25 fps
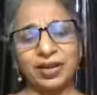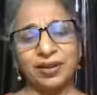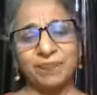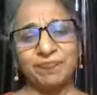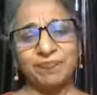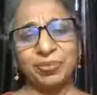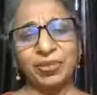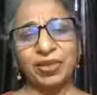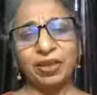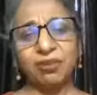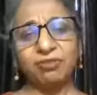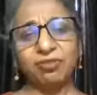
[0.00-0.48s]

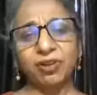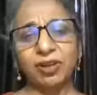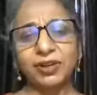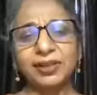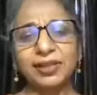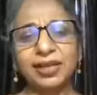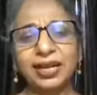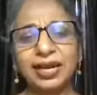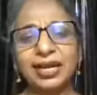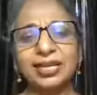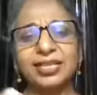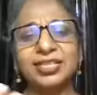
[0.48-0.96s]
they fought the
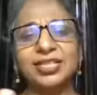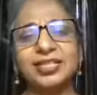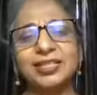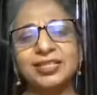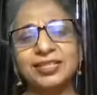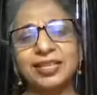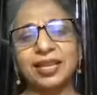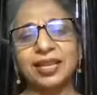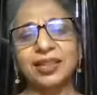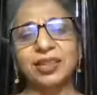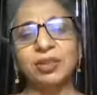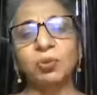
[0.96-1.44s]
elections
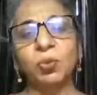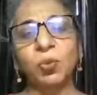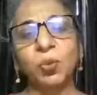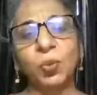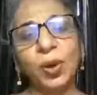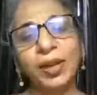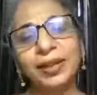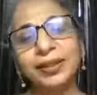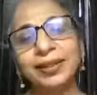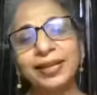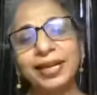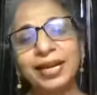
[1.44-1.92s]
and
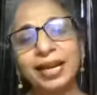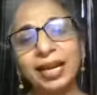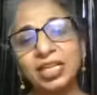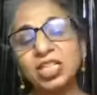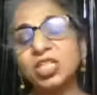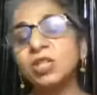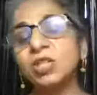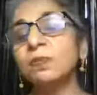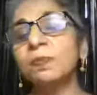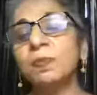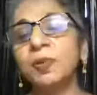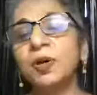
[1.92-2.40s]
won the
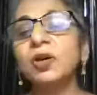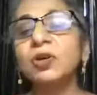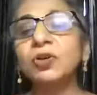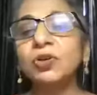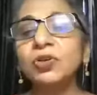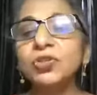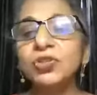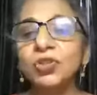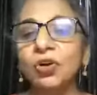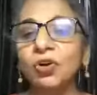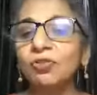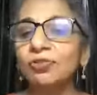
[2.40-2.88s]
election because
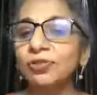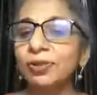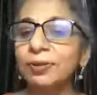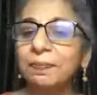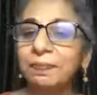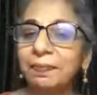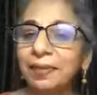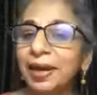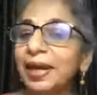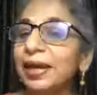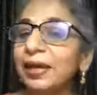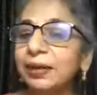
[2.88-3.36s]
of the
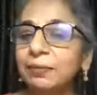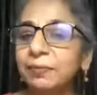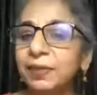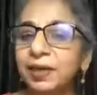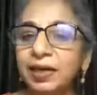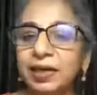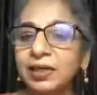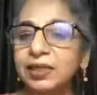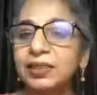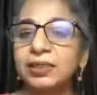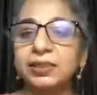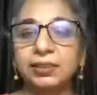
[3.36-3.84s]
men
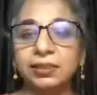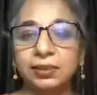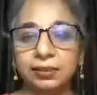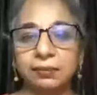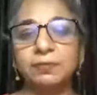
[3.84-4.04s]
behind,